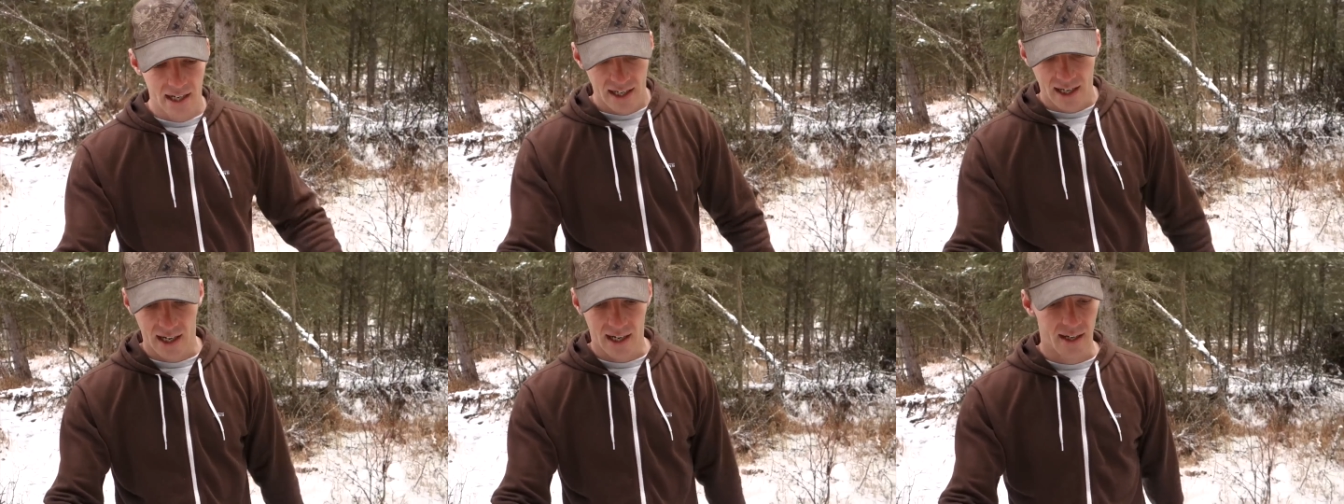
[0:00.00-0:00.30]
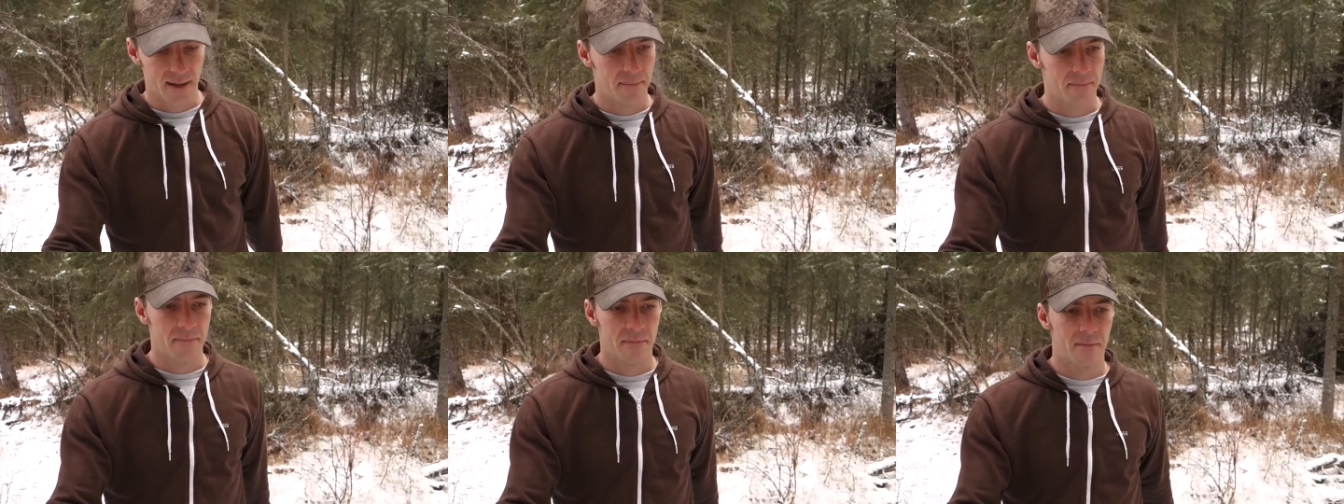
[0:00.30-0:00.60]

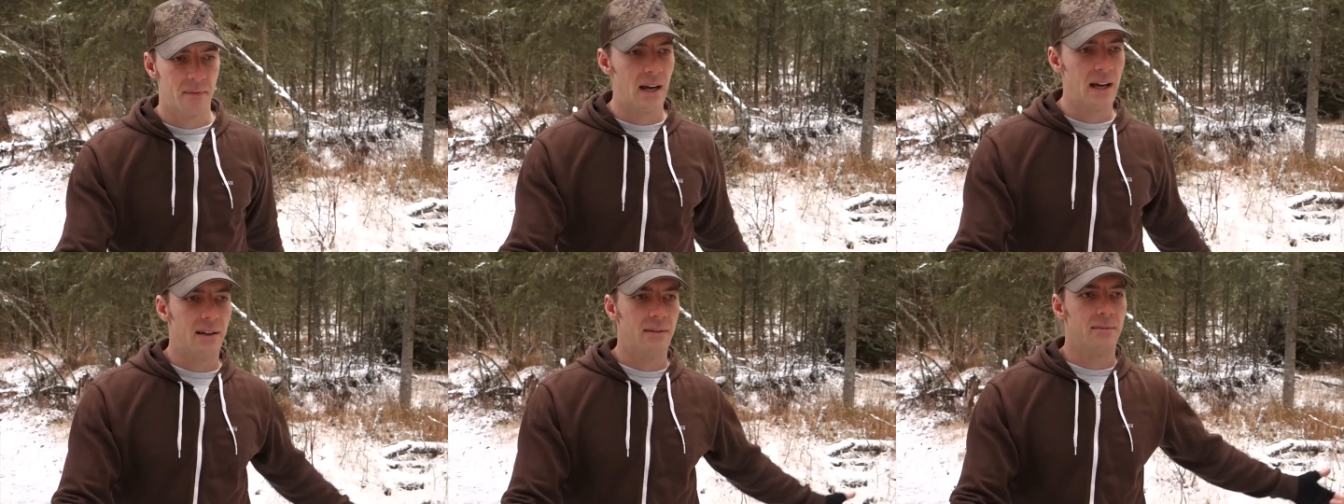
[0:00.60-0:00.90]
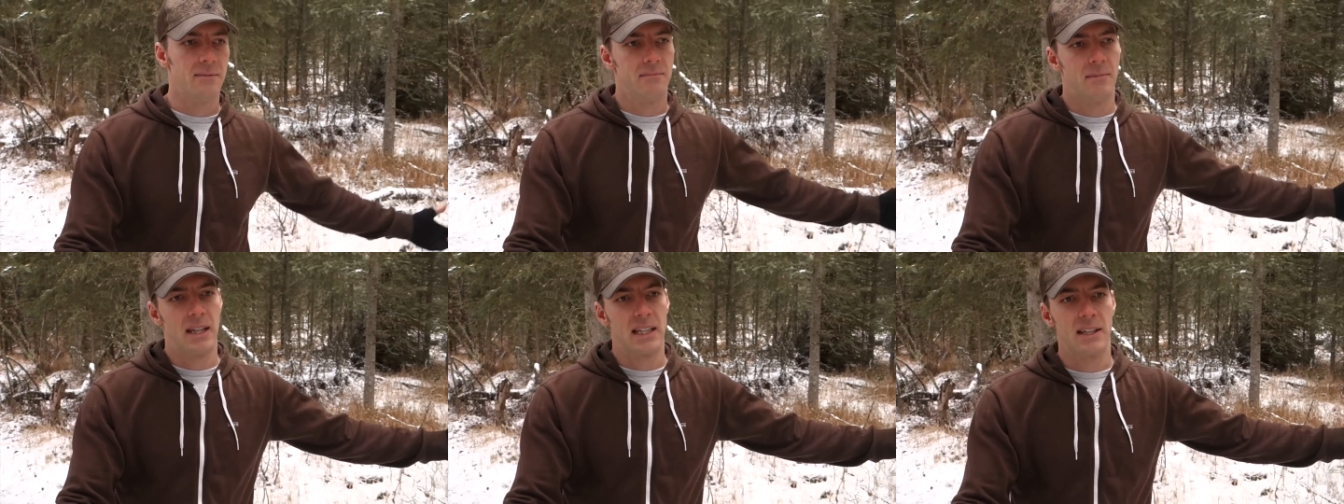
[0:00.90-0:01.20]
Um,
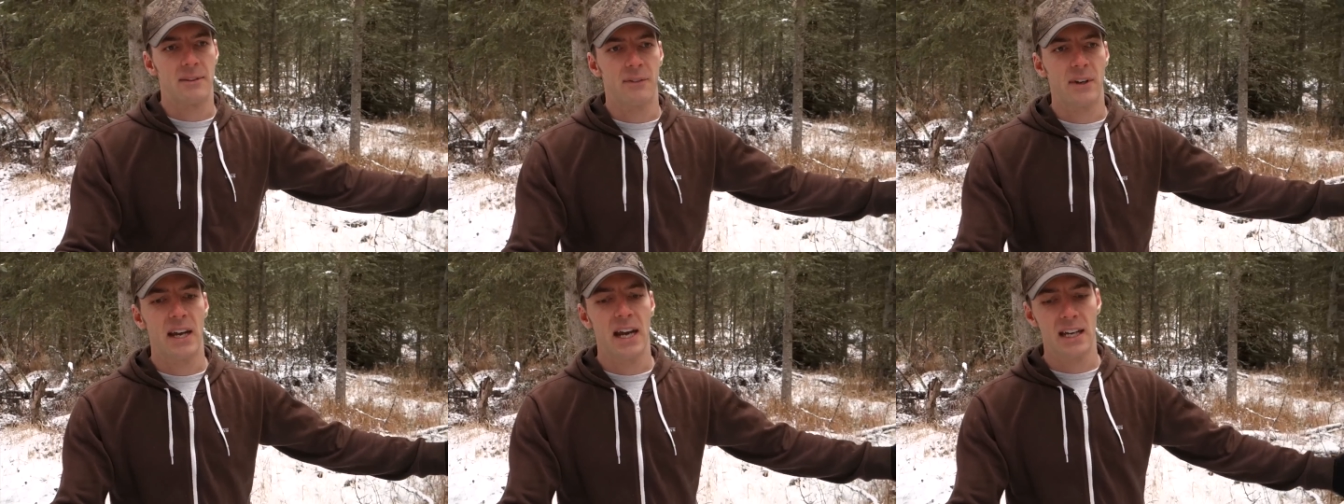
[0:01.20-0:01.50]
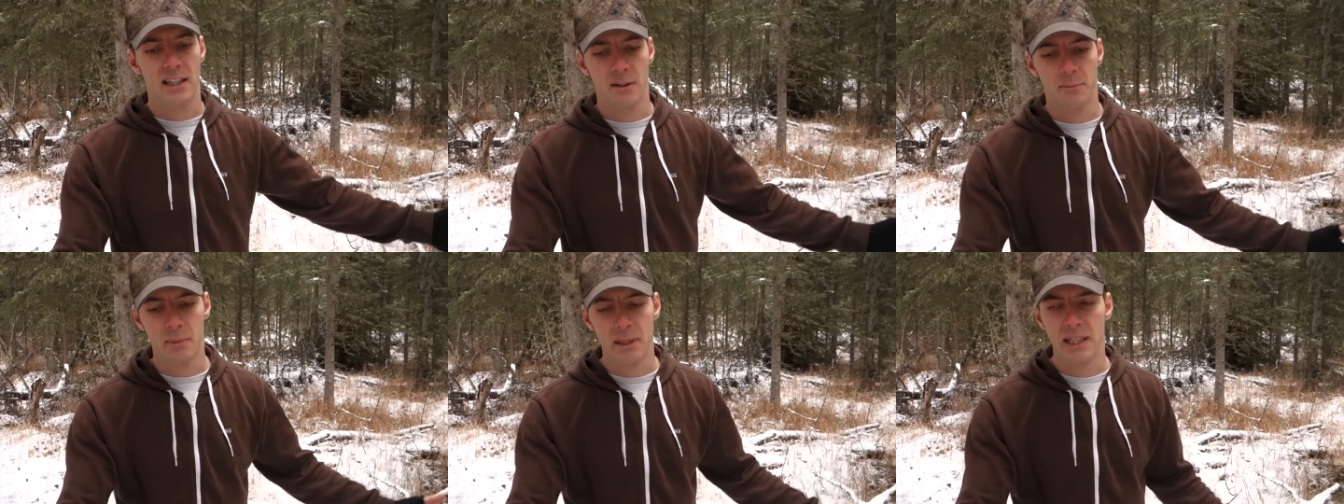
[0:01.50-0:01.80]
like if I
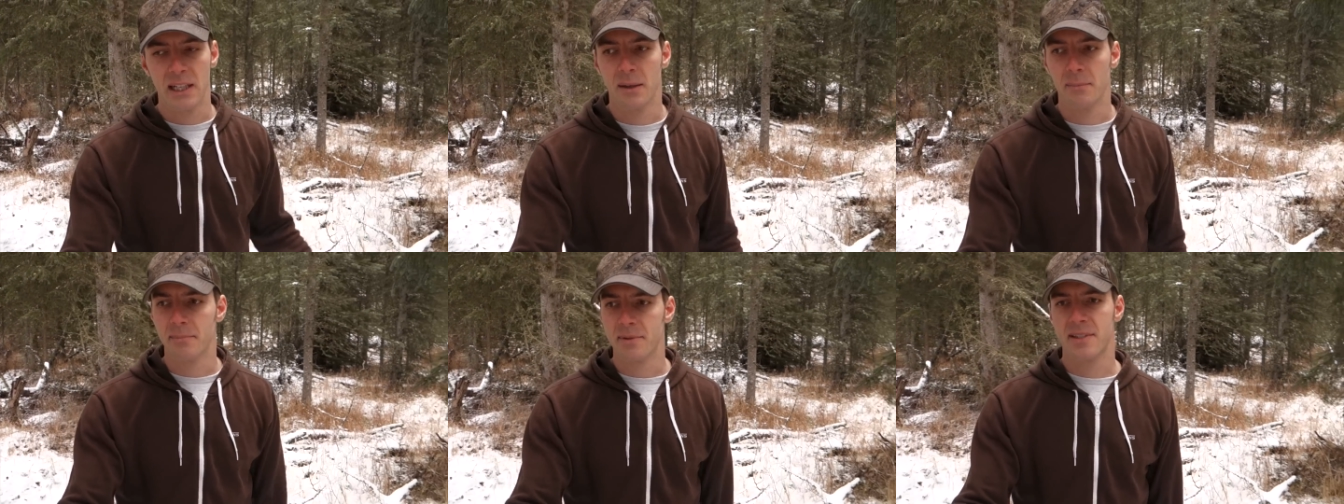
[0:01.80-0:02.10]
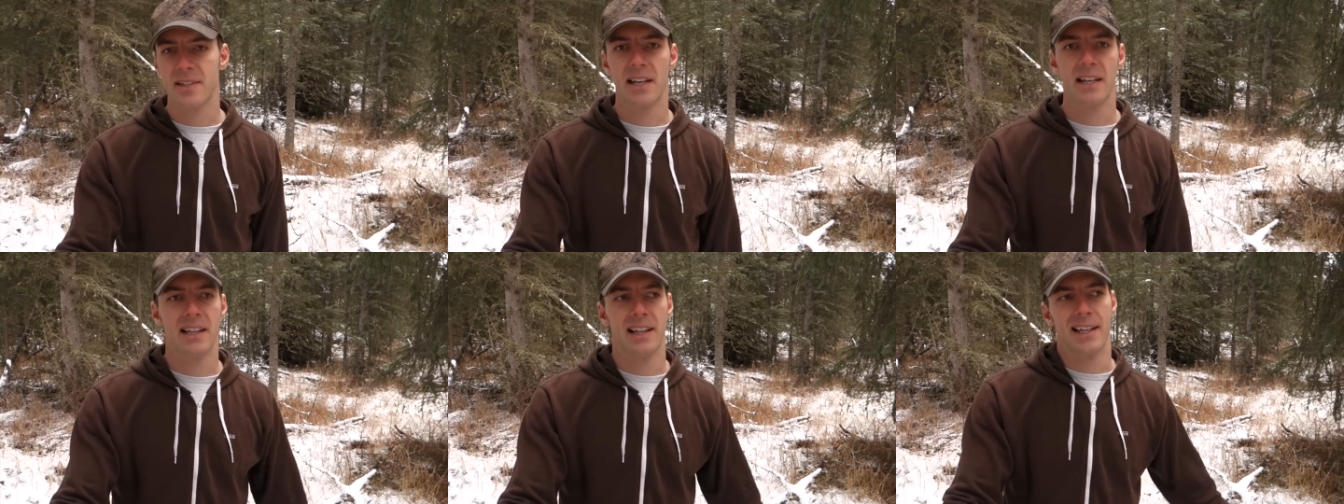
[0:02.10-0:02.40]
had the meetup,
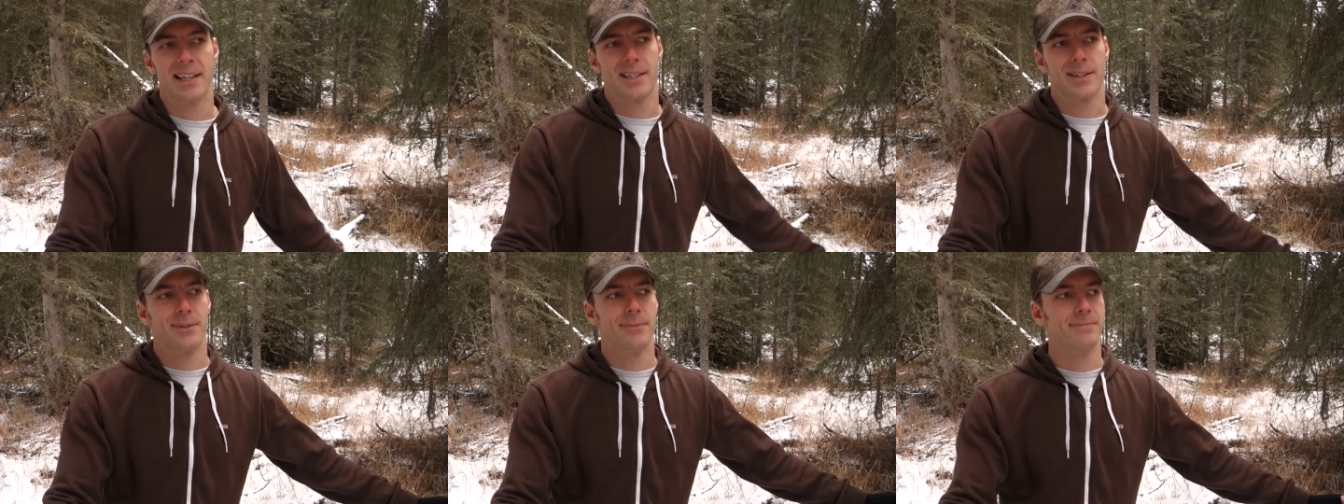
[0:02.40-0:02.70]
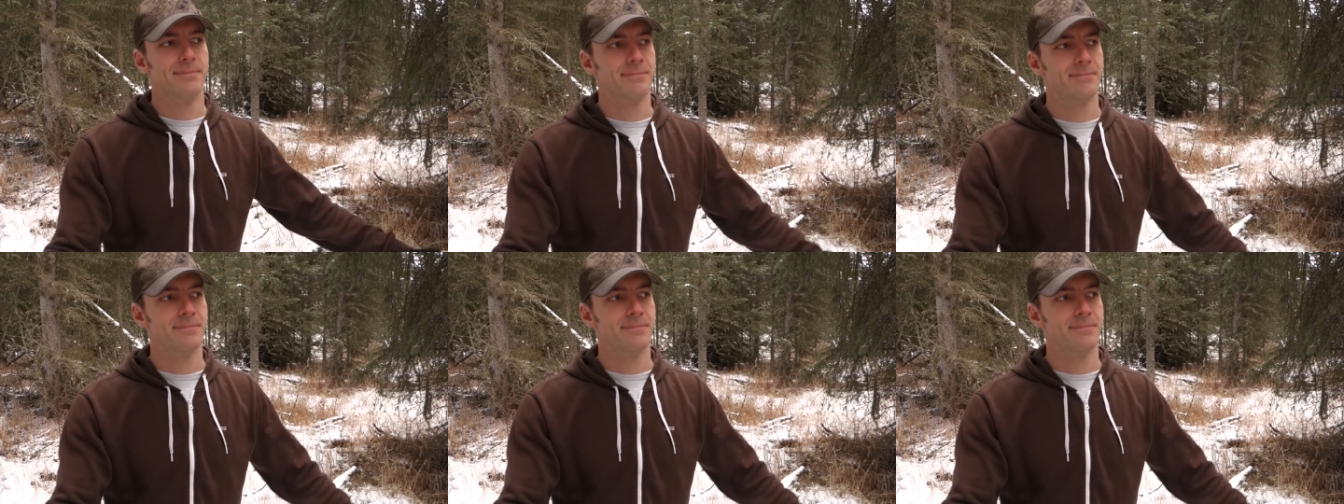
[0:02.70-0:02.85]
say like,